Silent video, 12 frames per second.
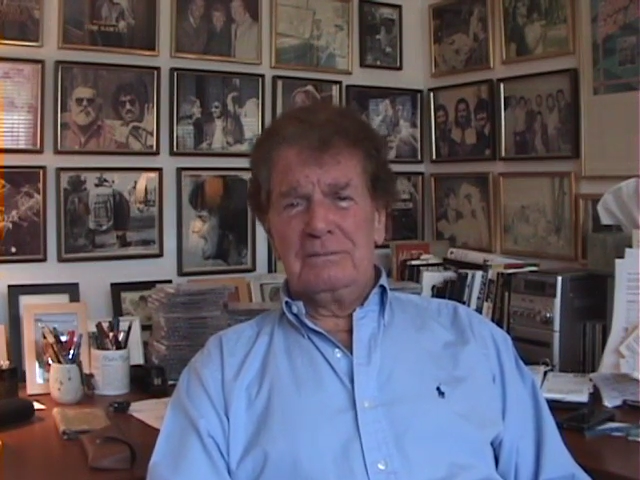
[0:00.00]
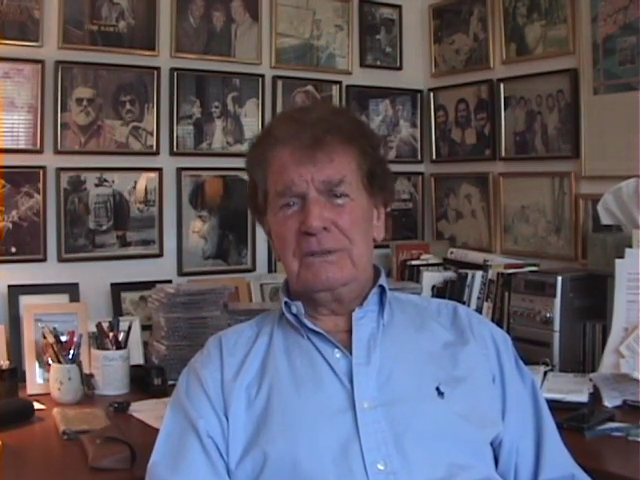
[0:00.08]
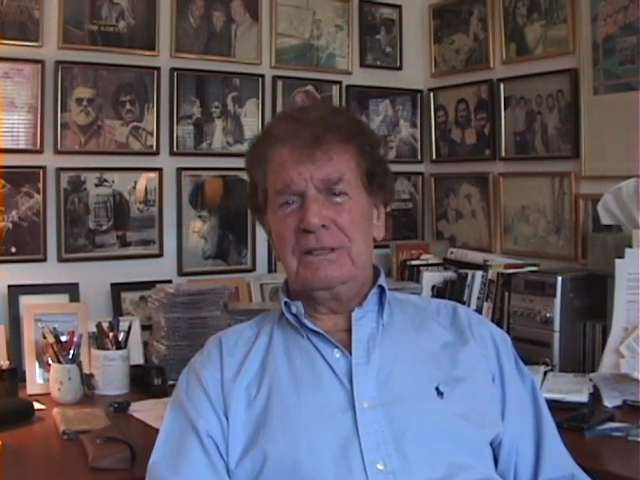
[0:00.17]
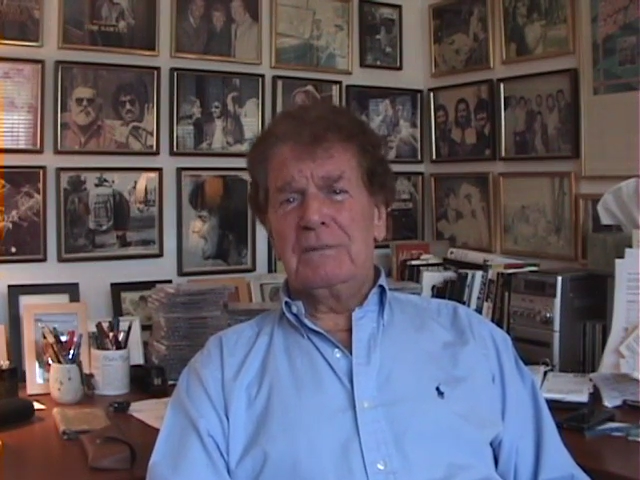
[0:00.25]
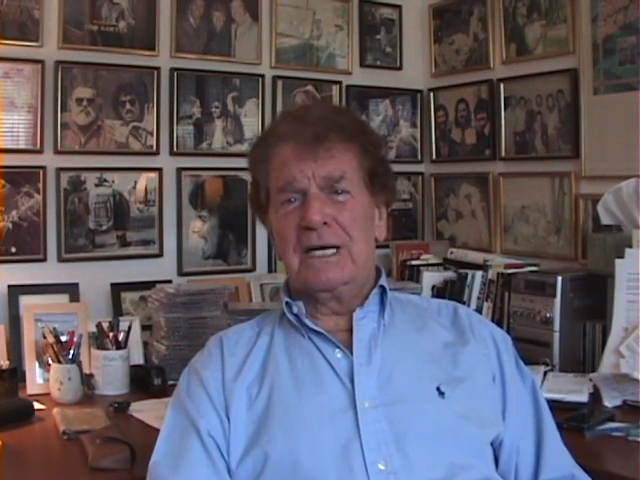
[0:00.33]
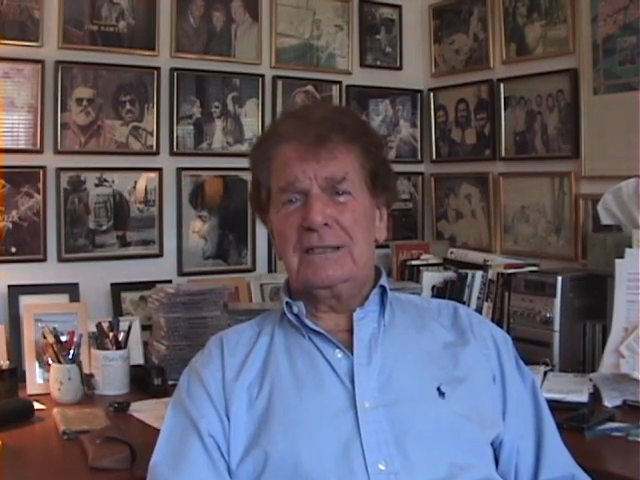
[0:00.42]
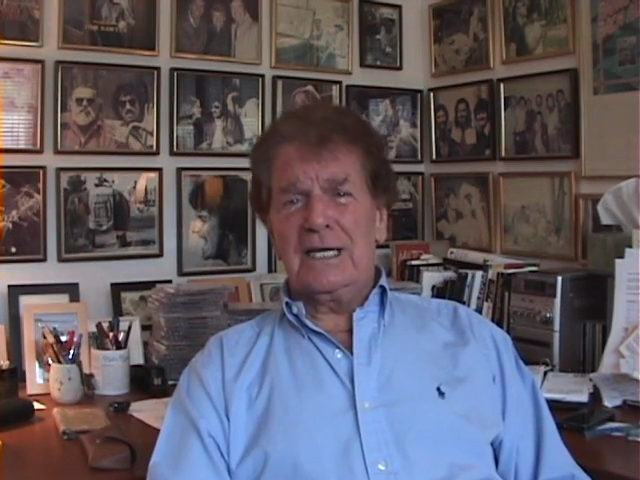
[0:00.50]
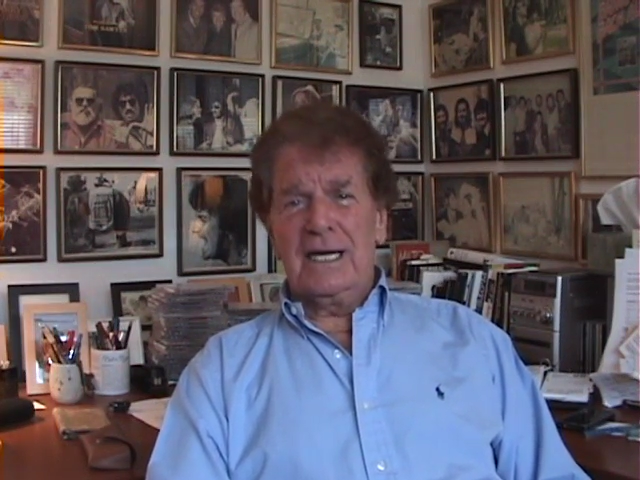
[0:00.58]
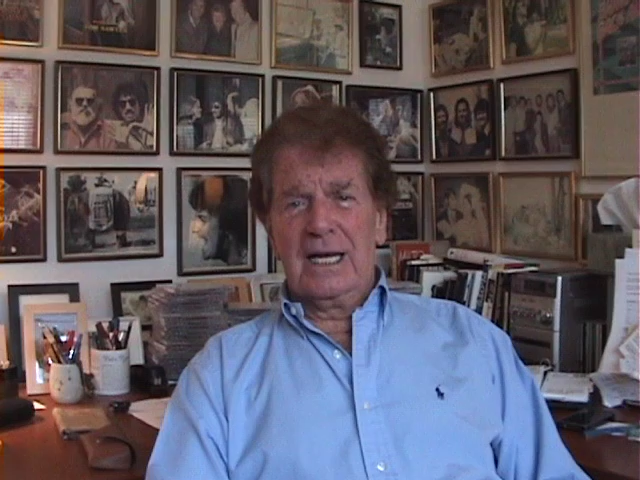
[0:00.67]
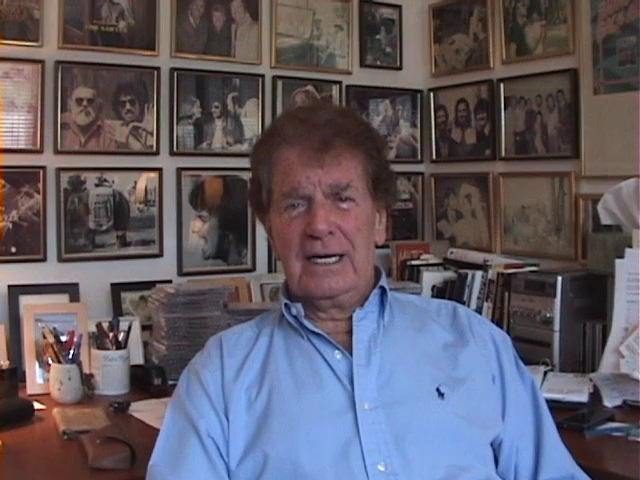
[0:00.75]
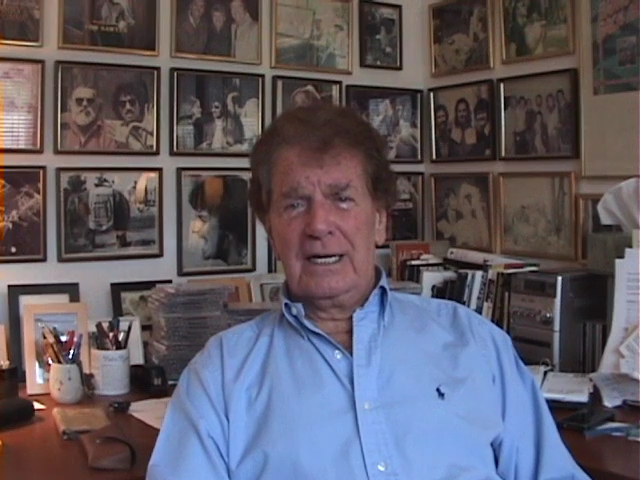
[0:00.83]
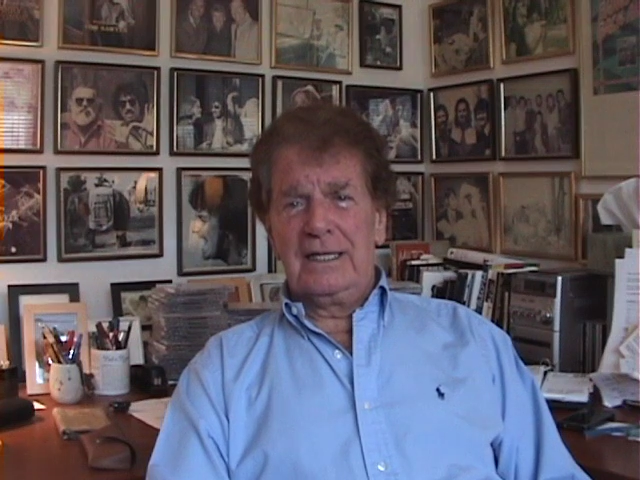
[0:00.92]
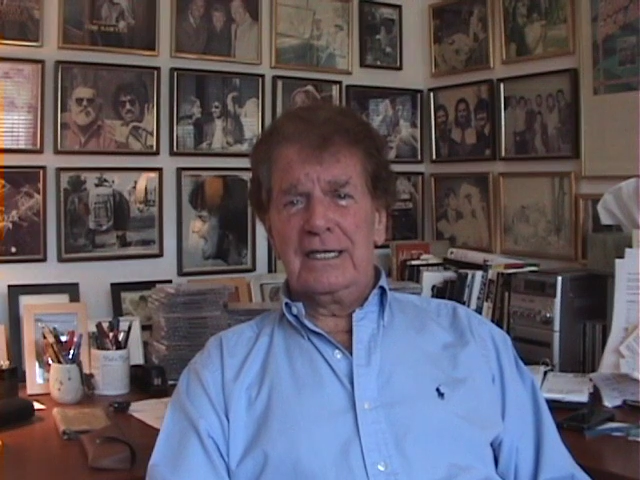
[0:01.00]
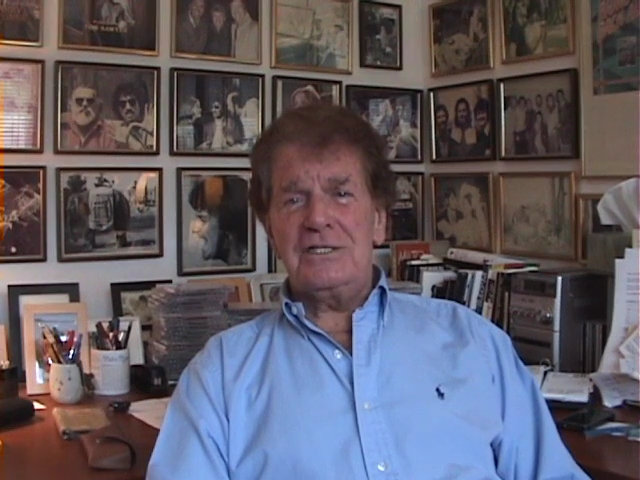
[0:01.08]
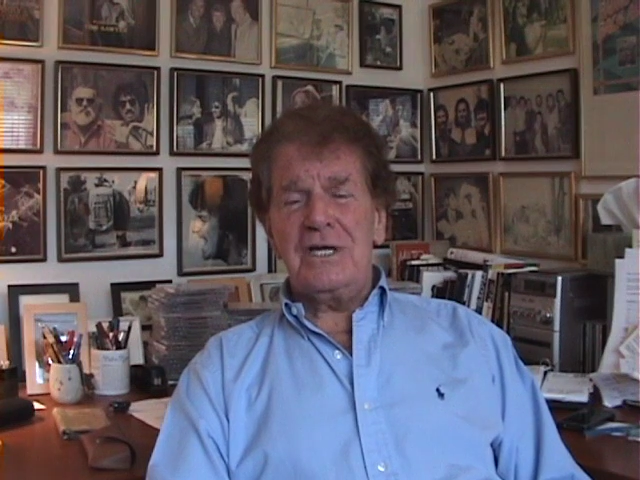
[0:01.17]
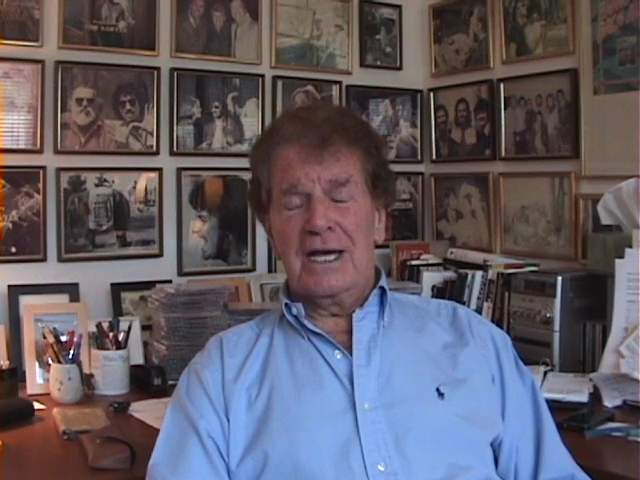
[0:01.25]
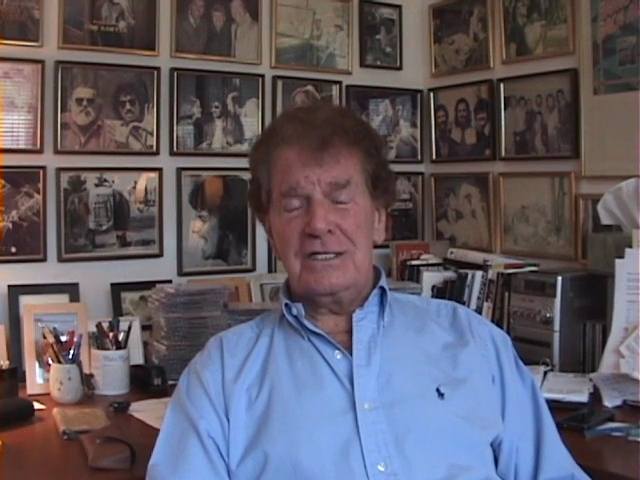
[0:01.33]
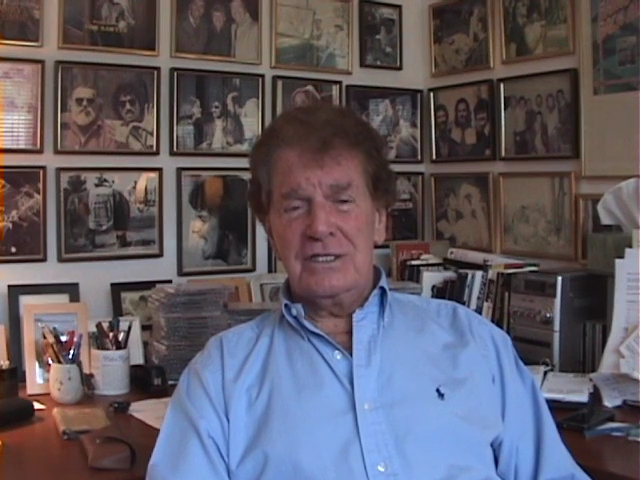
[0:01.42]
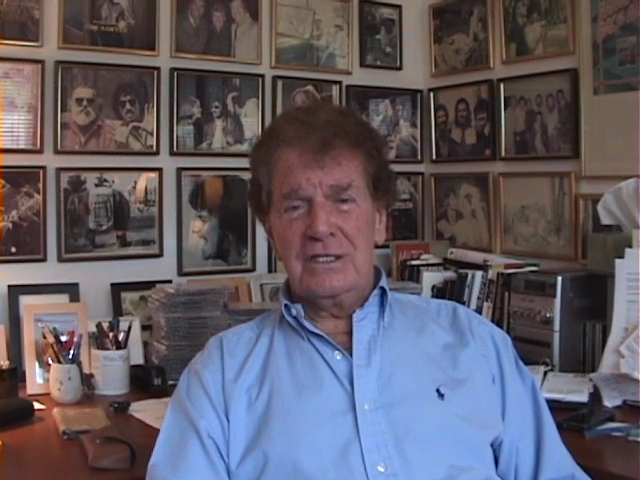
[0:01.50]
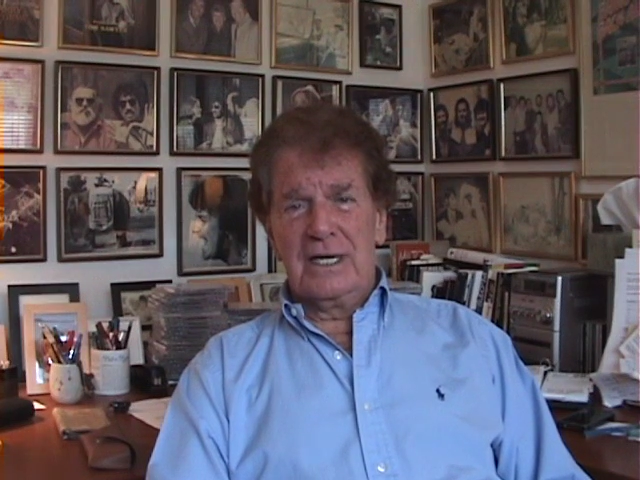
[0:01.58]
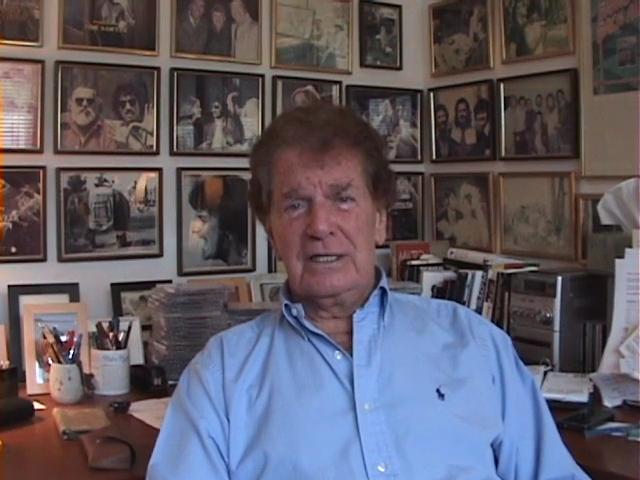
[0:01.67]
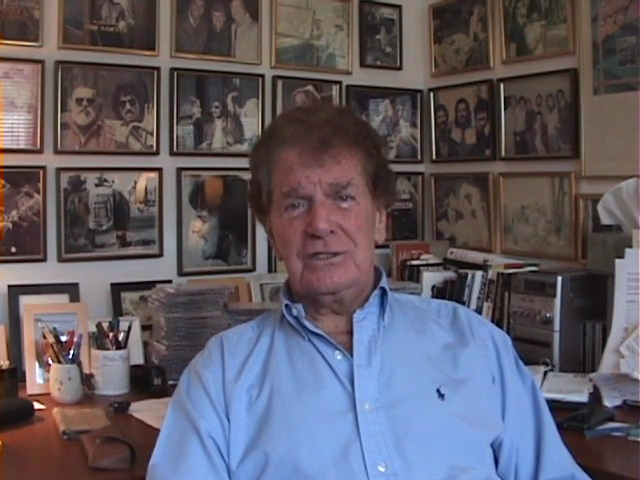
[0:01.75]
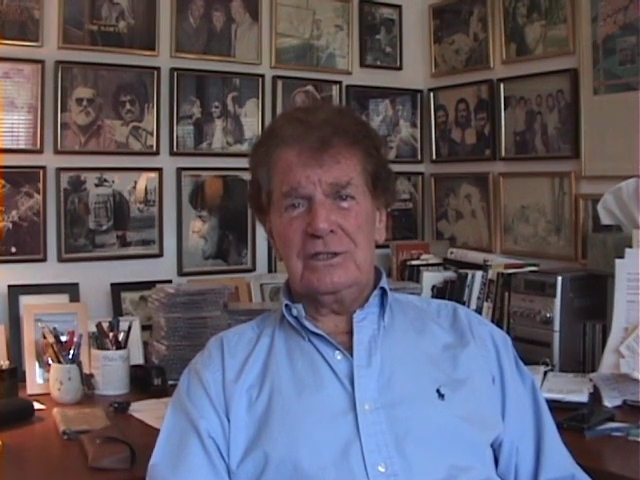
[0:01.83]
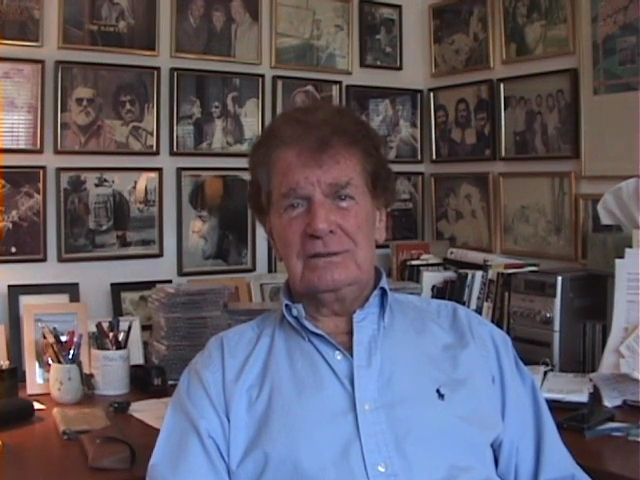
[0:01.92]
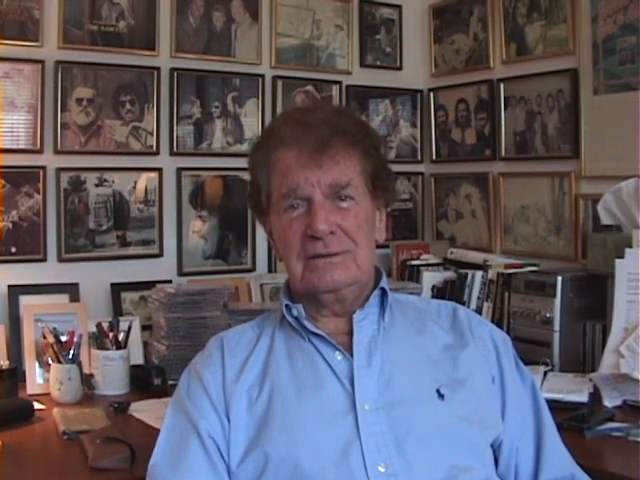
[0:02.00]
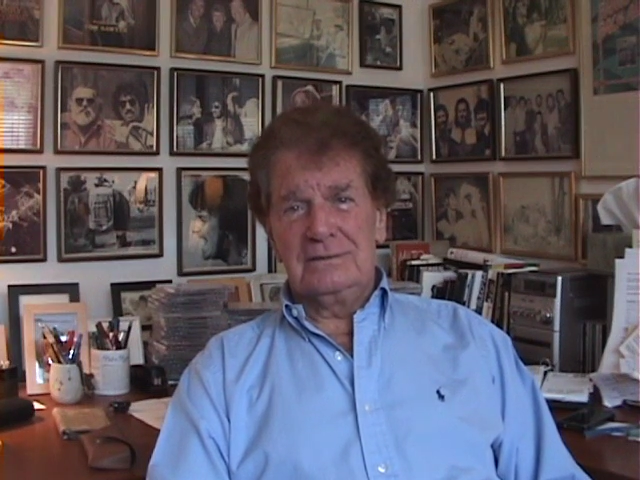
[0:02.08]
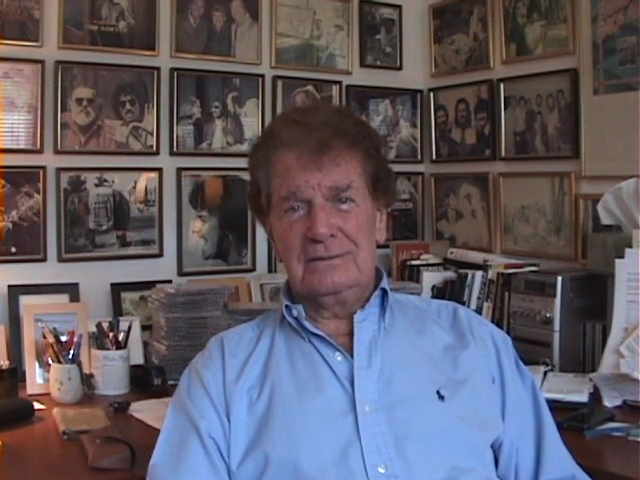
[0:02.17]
to be about the Kennedy assassination.